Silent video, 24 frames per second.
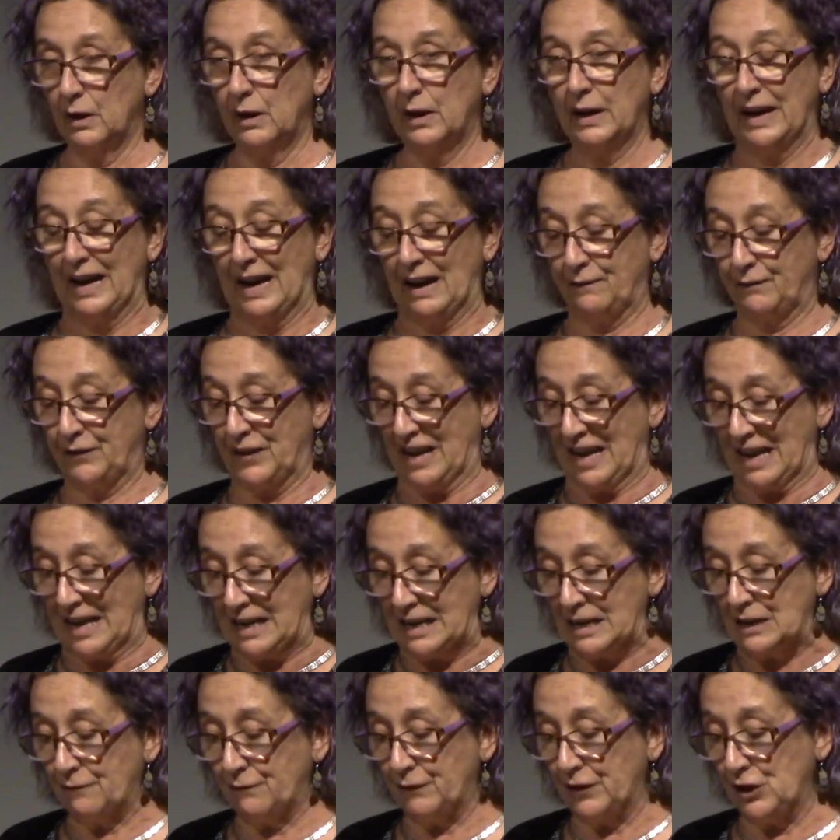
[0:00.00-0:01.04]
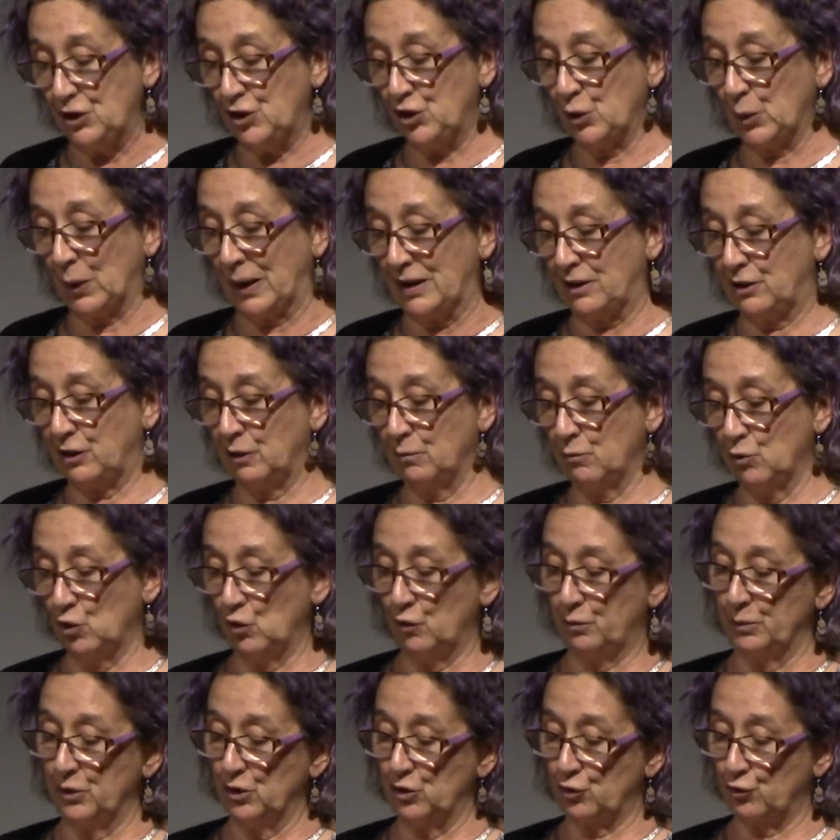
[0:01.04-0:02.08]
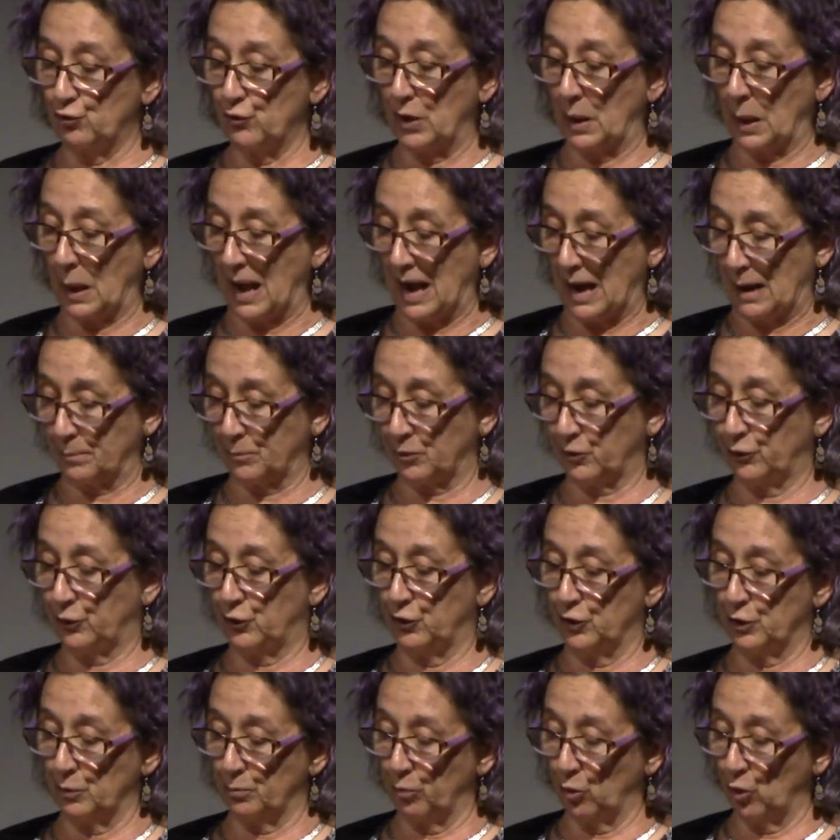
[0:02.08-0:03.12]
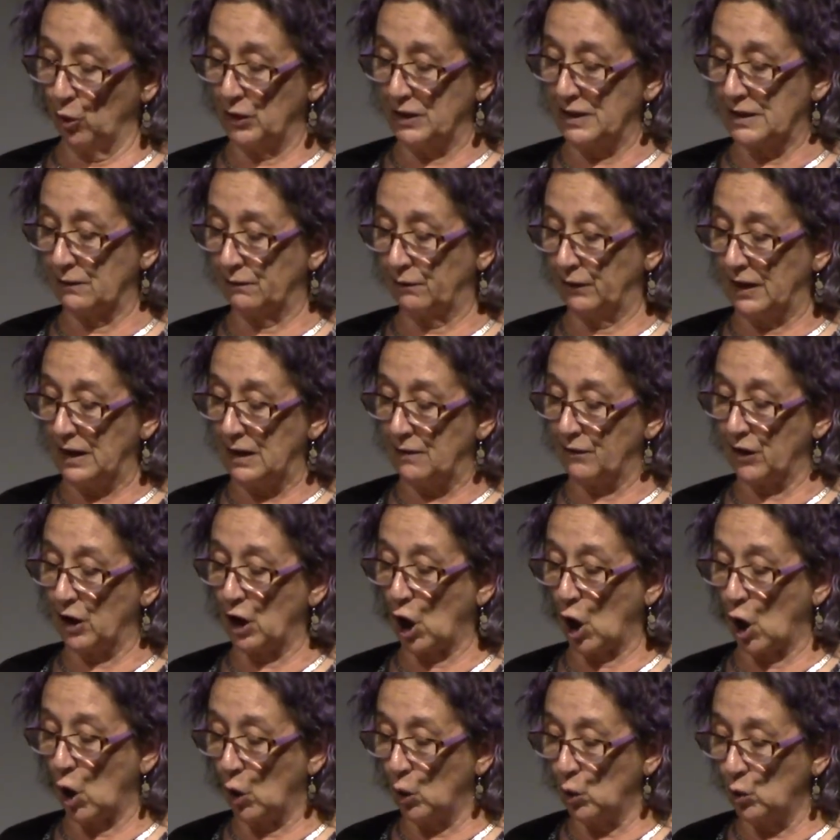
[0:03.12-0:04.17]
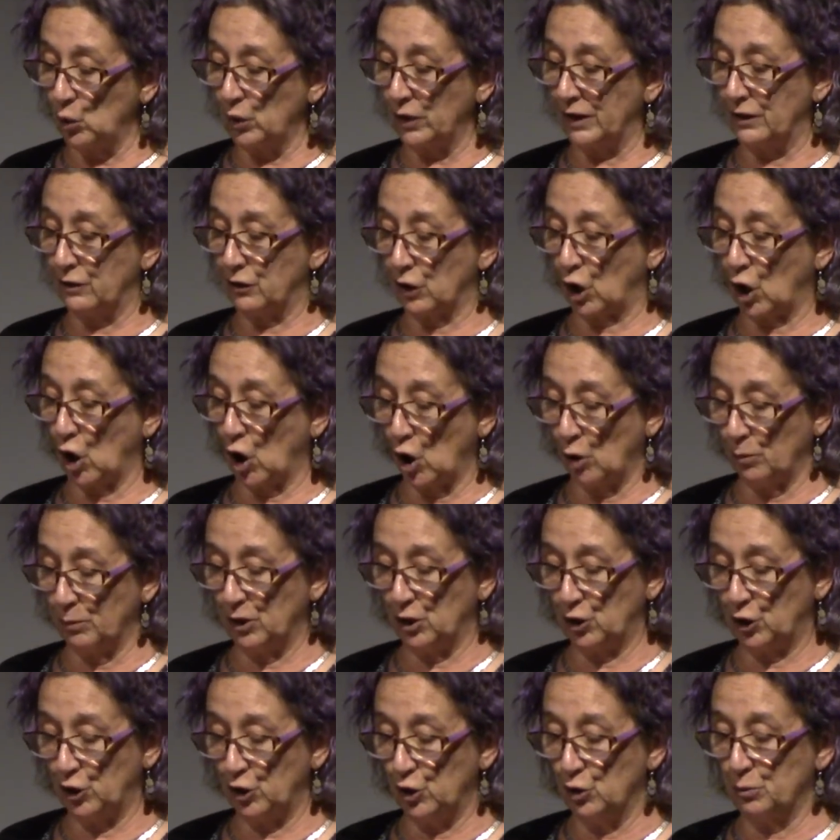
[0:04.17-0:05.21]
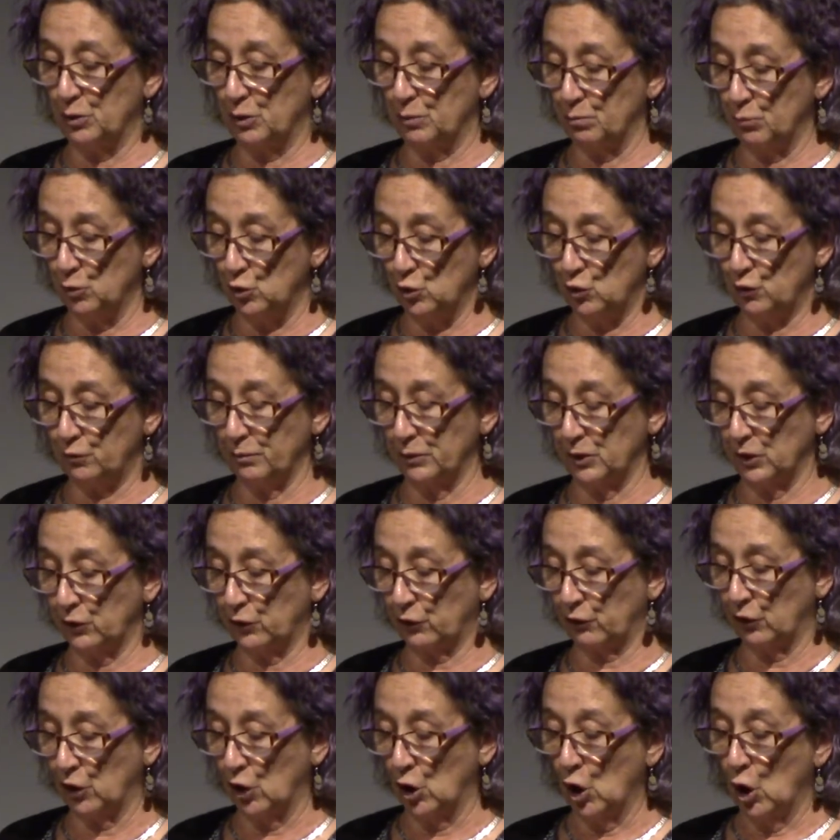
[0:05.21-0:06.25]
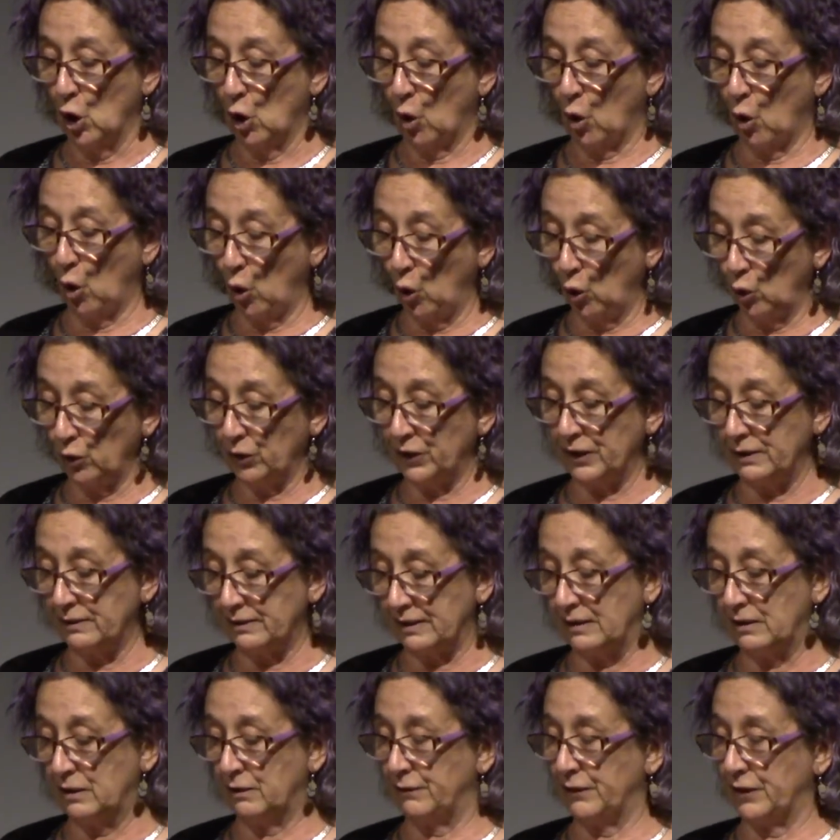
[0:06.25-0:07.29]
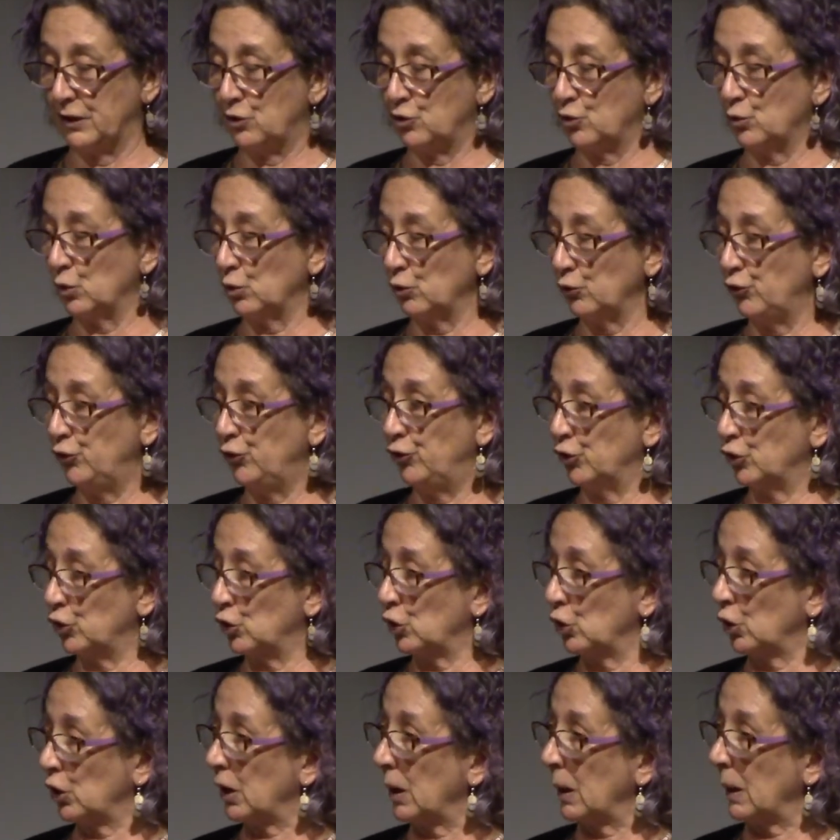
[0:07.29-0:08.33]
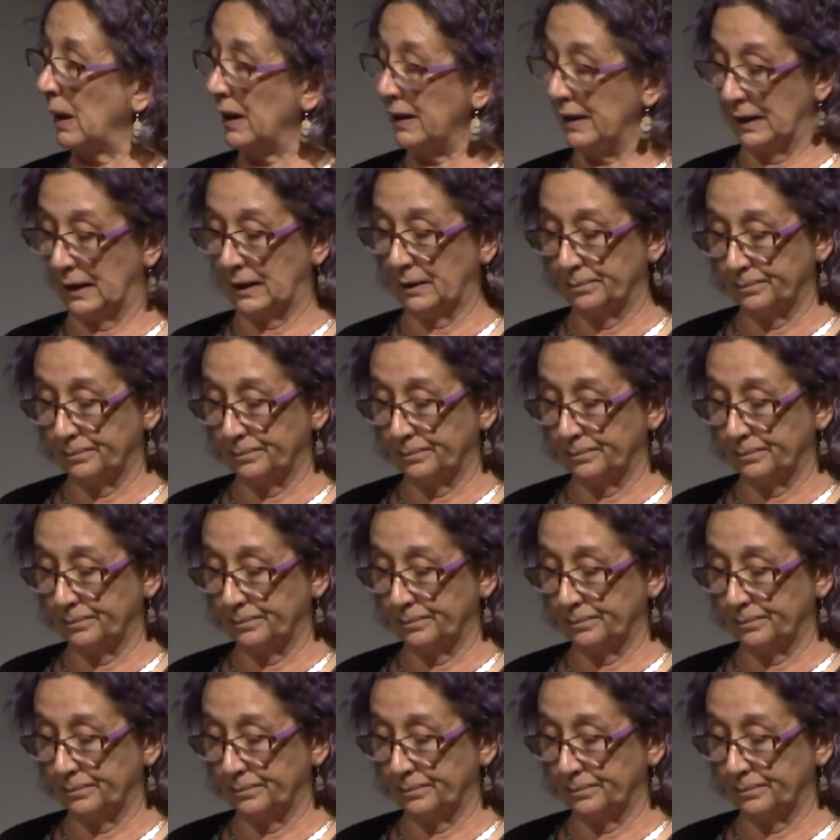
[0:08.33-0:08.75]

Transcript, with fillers: If the individuating movements relapse to the point of leaving only the common human movements, all these individuals should look alike.